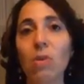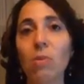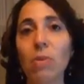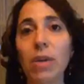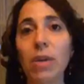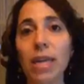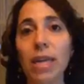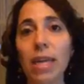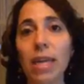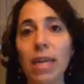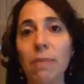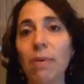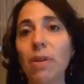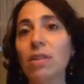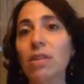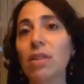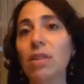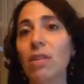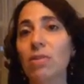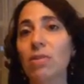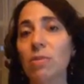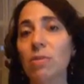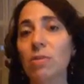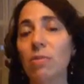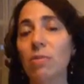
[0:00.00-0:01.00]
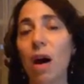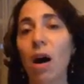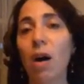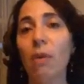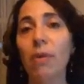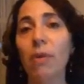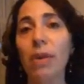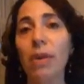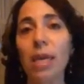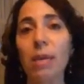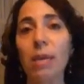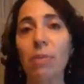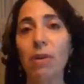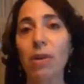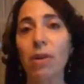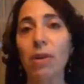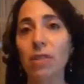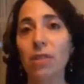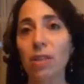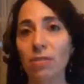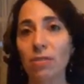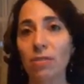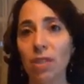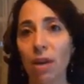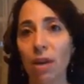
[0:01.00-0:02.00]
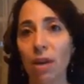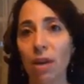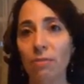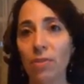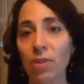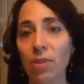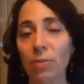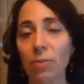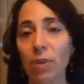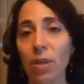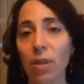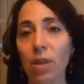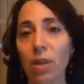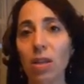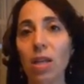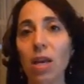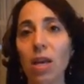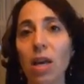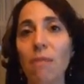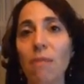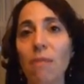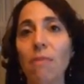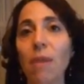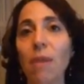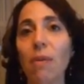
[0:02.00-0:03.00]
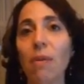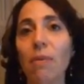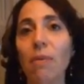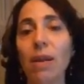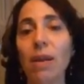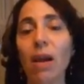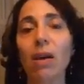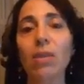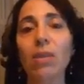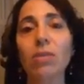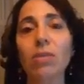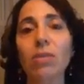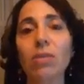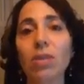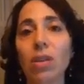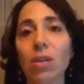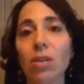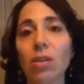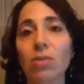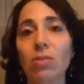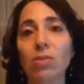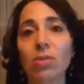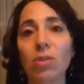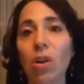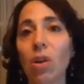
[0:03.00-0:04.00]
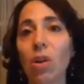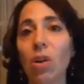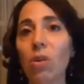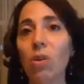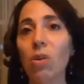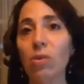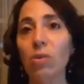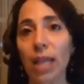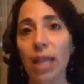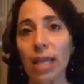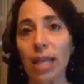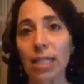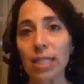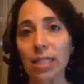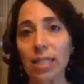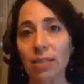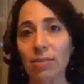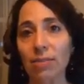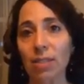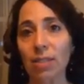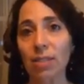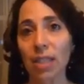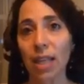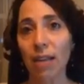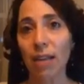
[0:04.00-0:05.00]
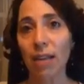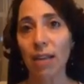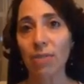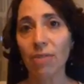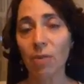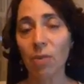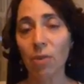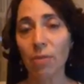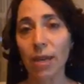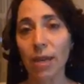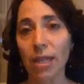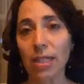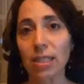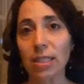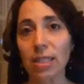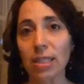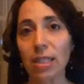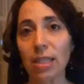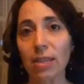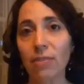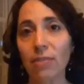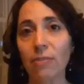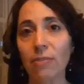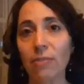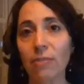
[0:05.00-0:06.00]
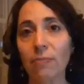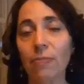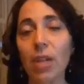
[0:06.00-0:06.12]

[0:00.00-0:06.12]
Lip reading: We keep ourselves small, we keep ourselves comfortable, but we also don't get to live the life that we're meant to live.